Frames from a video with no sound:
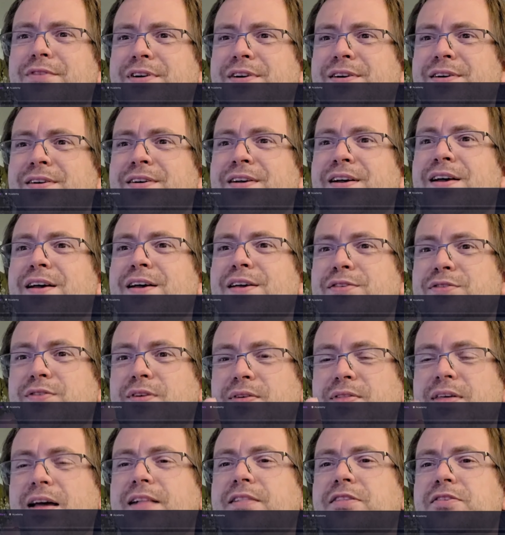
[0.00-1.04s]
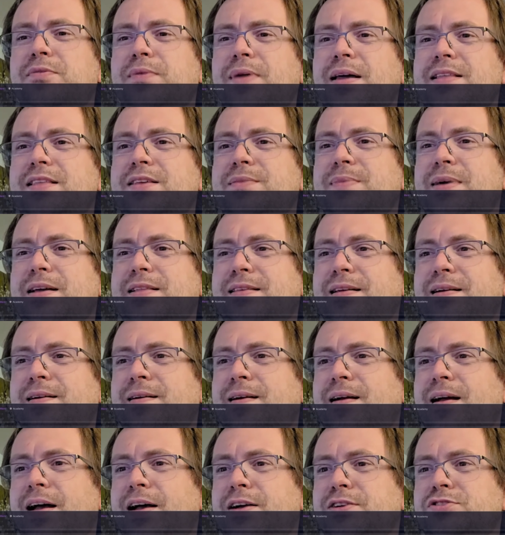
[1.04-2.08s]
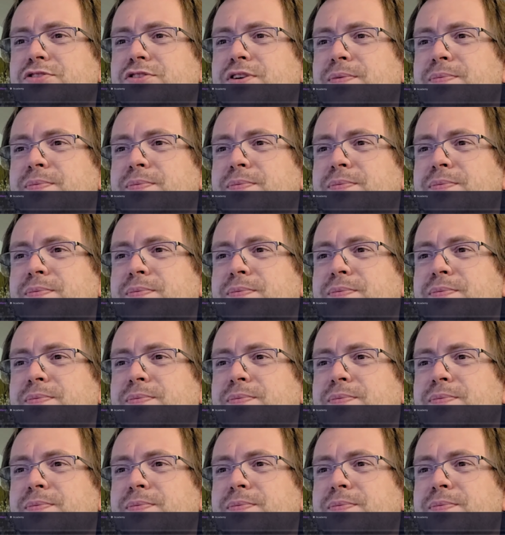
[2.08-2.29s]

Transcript: here. So that's when I did my terahash